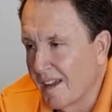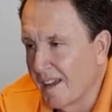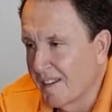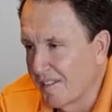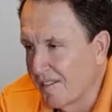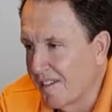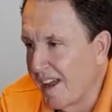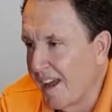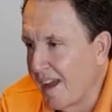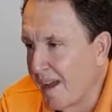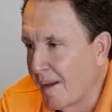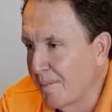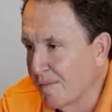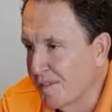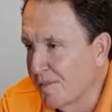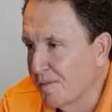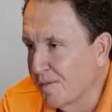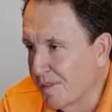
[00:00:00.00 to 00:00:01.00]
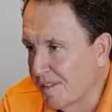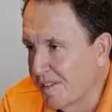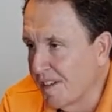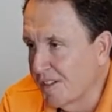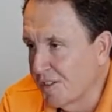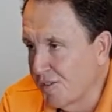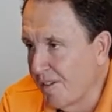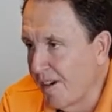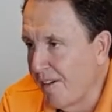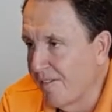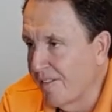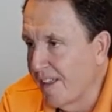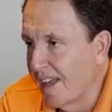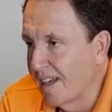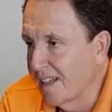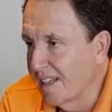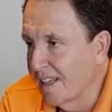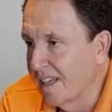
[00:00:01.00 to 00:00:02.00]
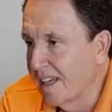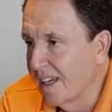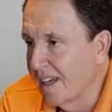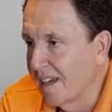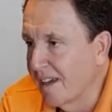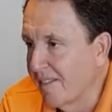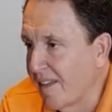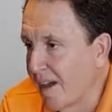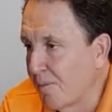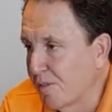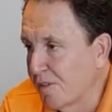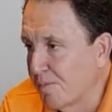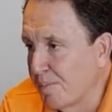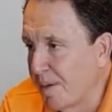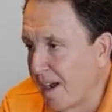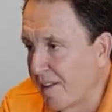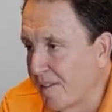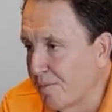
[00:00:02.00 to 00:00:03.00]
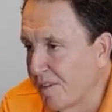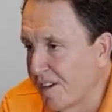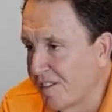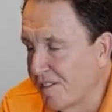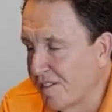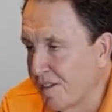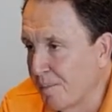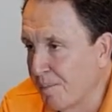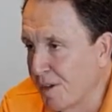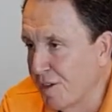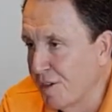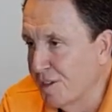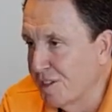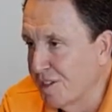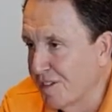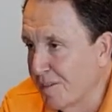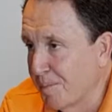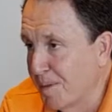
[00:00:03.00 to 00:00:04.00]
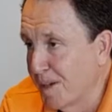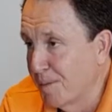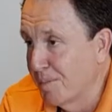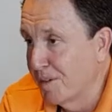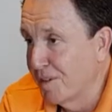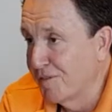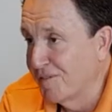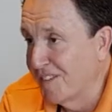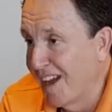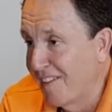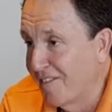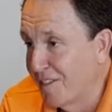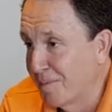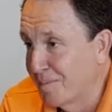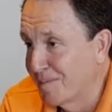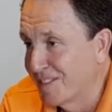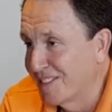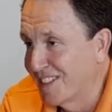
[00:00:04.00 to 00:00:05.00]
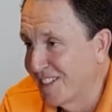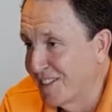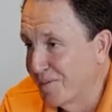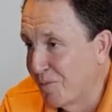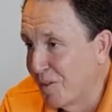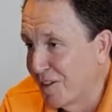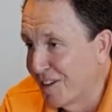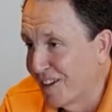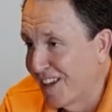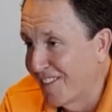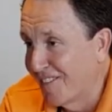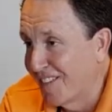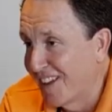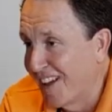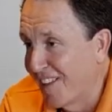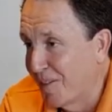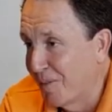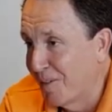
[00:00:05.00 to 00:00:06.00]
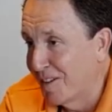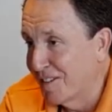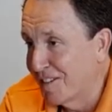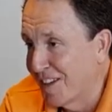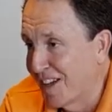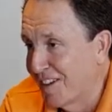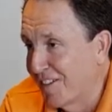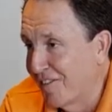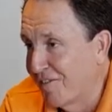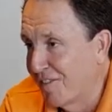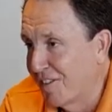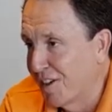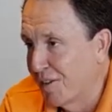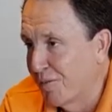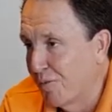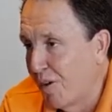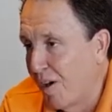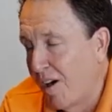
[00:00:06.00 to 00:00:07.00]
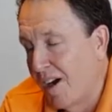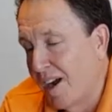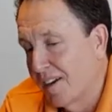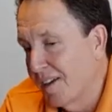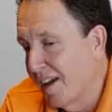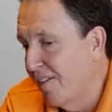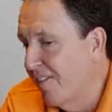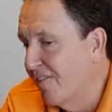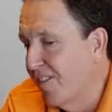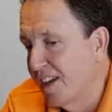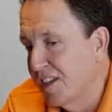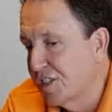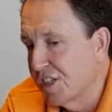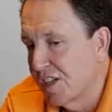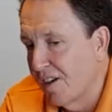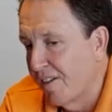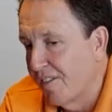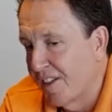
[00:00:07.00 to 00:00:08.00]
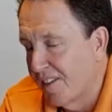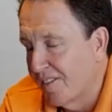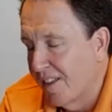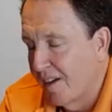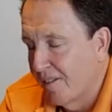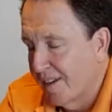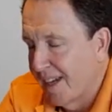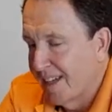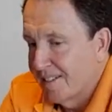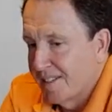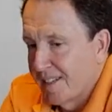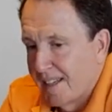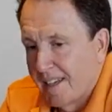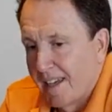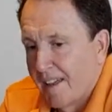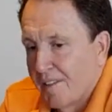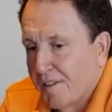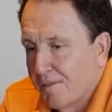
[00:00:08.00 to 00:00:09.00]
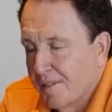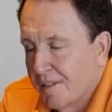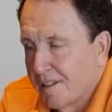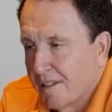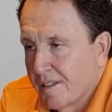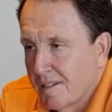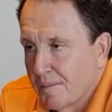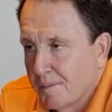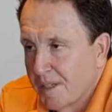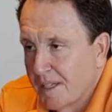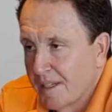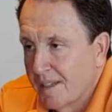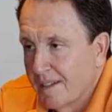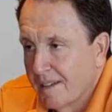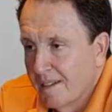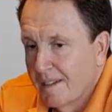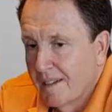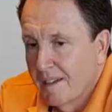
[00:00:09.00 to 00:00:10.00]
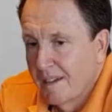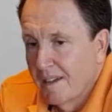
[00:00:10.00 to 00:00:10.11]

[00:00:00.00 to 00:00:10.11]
exams or etc. over that year, and that was part of the reason the merger. The people who've done them didn't want to let the other ones get a free ride. Eventually, I think they'll get together and it'll be